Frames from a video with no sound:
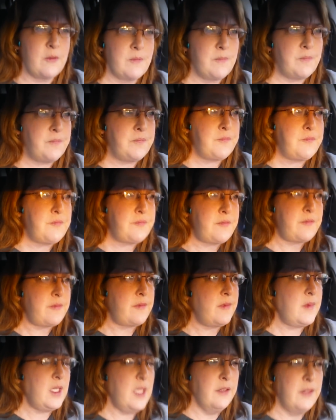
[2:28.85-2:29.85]

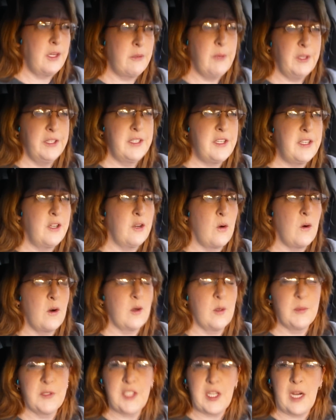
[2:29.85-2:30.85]
They really did a
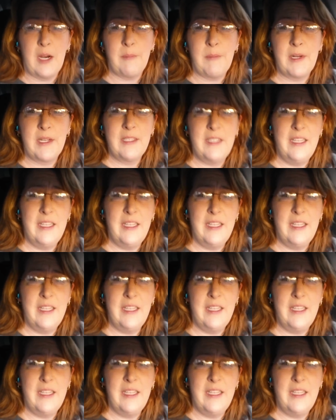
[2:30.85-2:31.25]
horrible job,